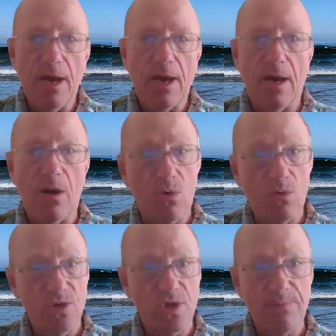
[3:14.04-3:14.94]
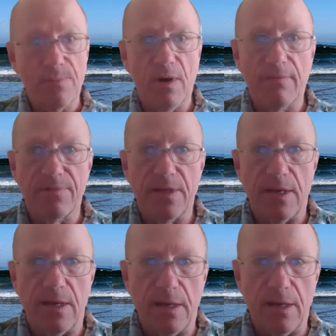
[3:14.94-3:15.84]
ownership of
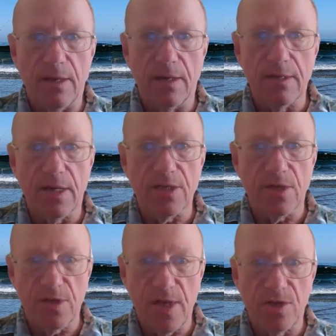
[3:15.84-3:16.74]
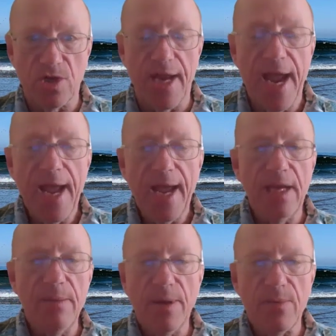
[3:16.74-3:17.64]
the association,
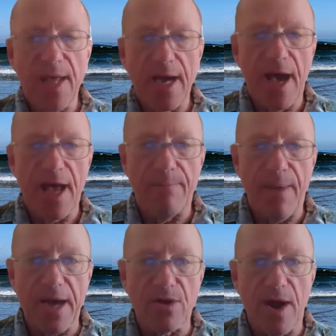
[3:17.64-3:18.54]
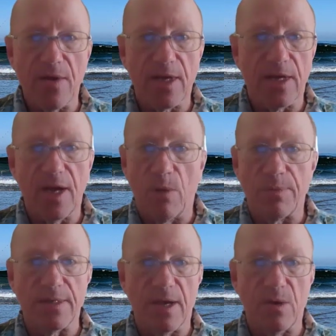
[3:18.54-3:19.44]
anybody with that kind of background that could help
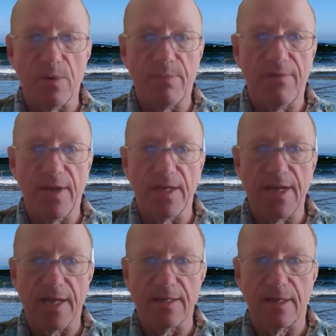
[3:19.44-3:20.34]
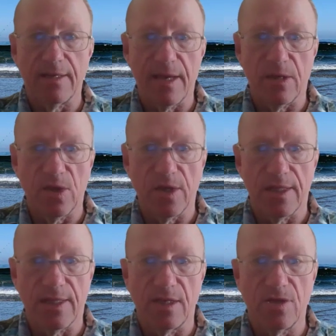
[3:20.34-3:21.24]
us out would be fantastic. Take a look
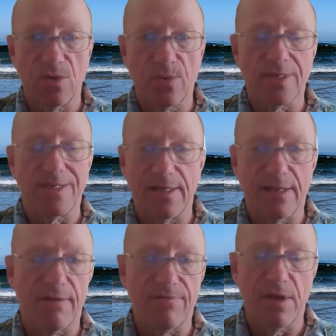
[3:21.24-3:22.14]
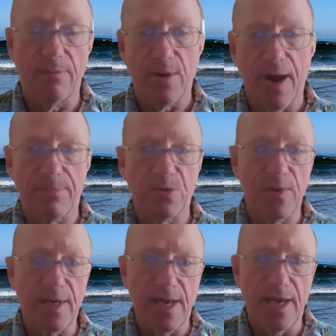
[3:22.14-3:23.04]
at things. You will see stuff that perhaps
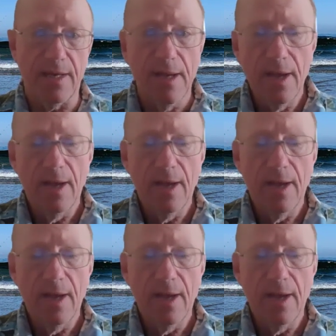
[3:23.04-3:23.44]
we can't.